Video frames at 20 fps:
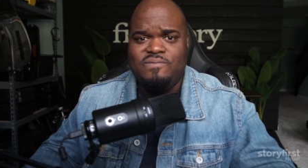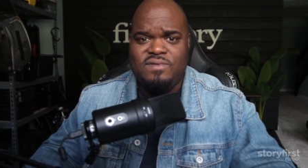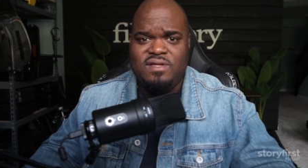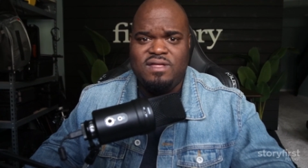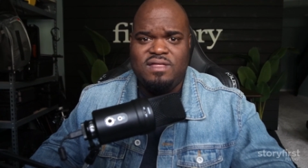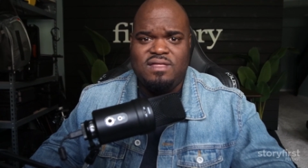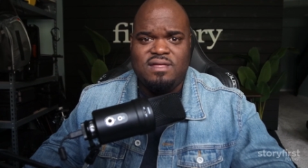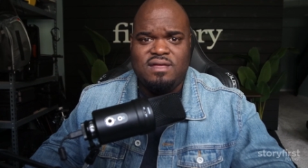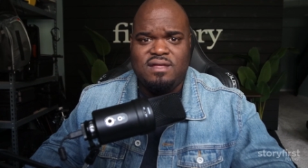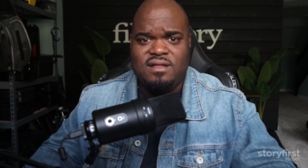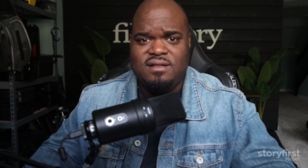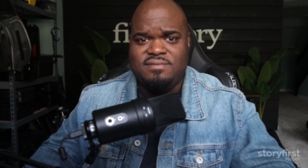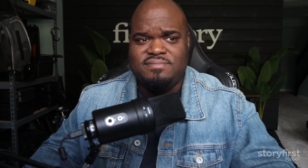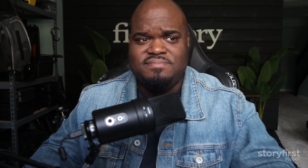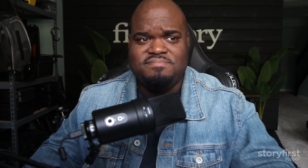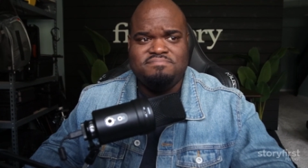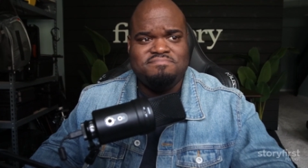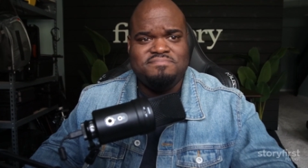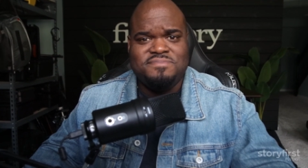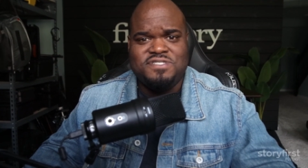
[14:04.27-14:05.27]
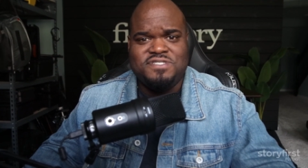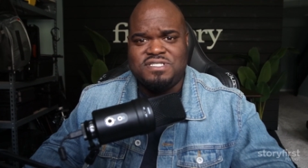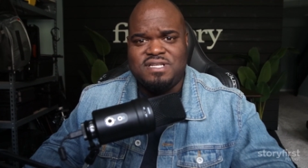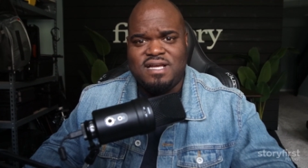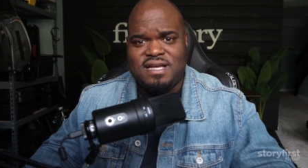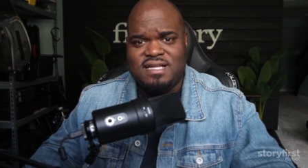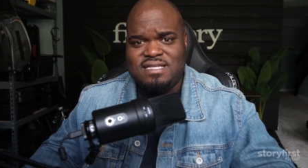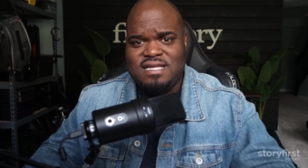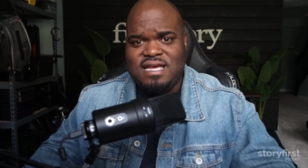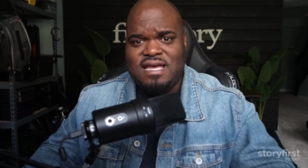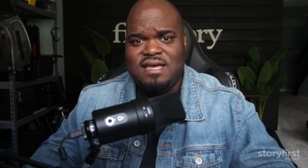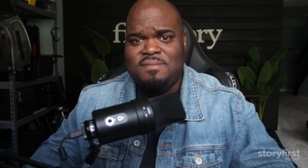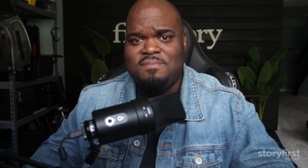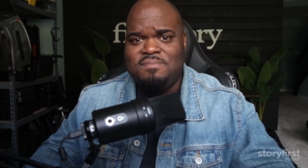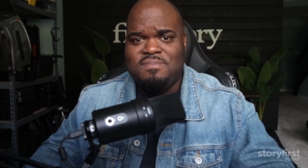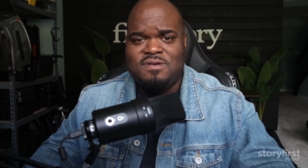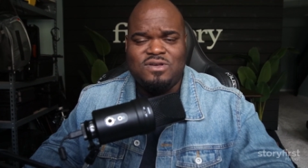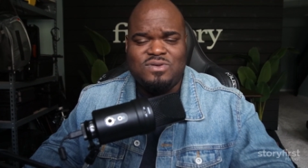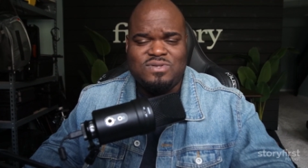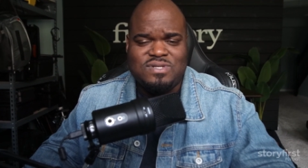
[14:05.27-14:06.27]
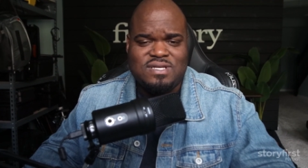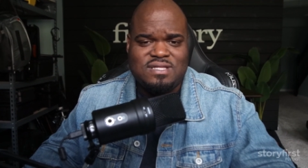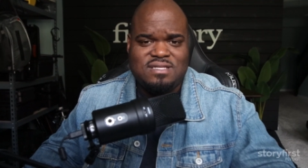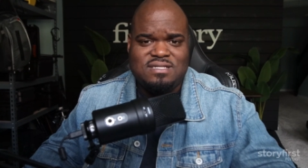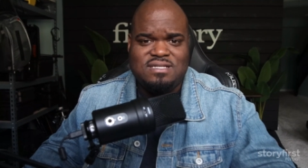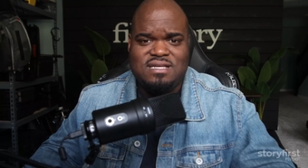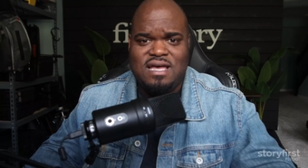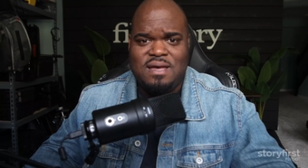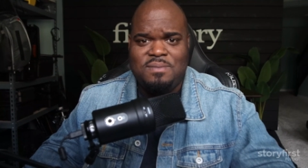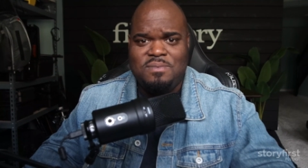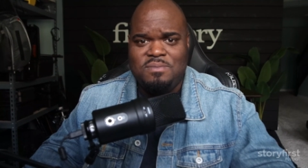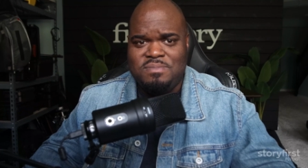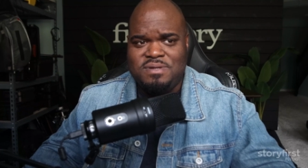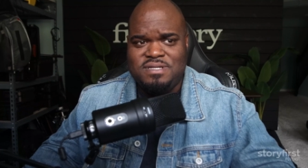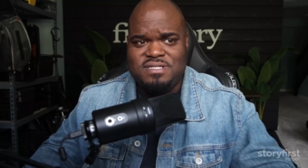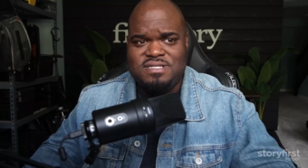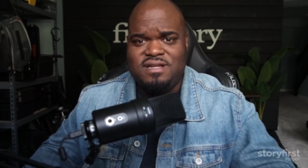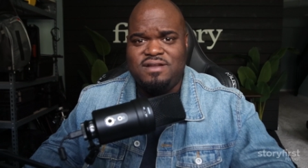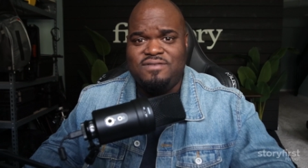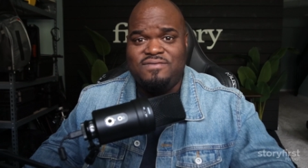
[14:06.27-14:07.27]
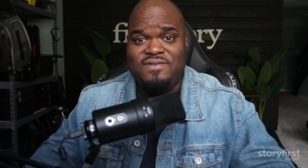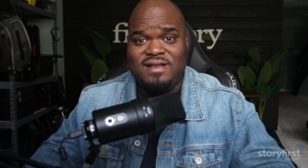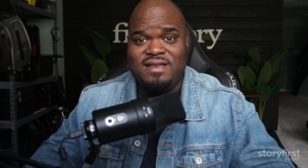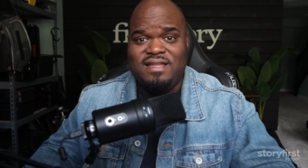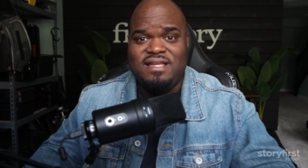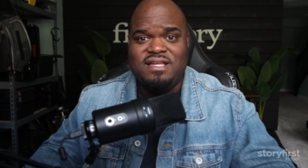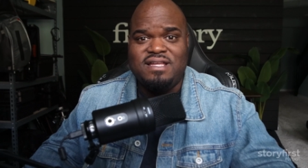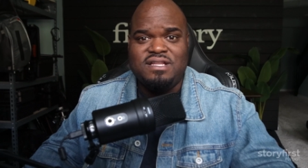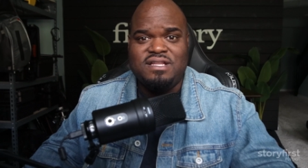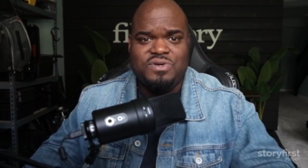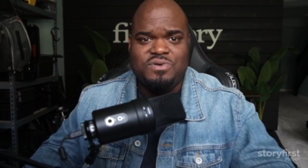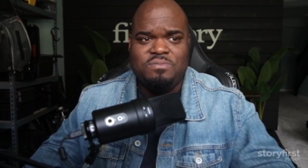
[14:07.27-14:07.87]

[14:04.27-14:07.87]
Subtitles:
And then just like a tab, close out the tab and be done if I need to.